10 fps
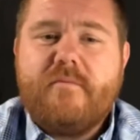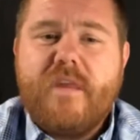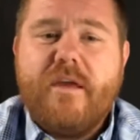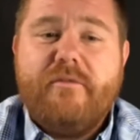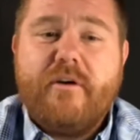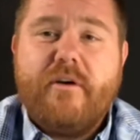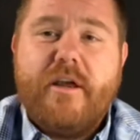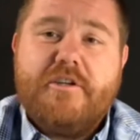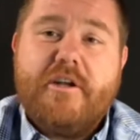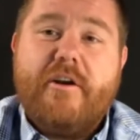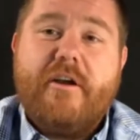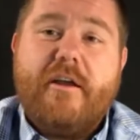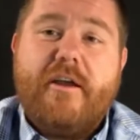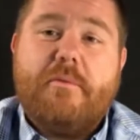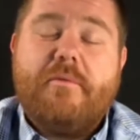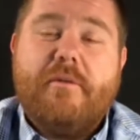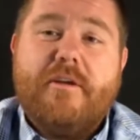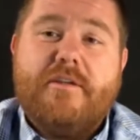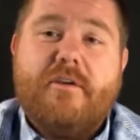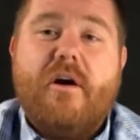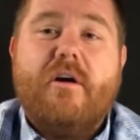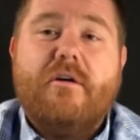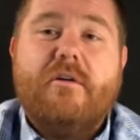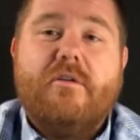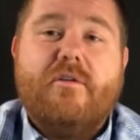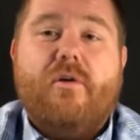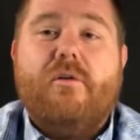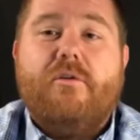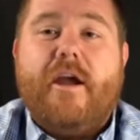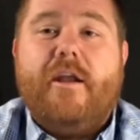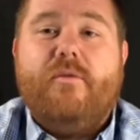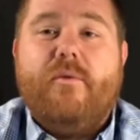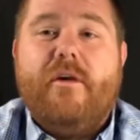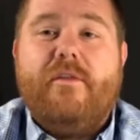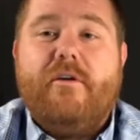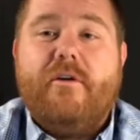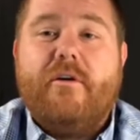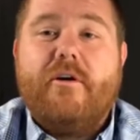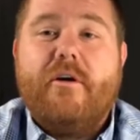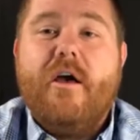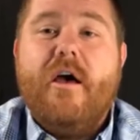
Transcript: engineering capabilities aren't co-located with your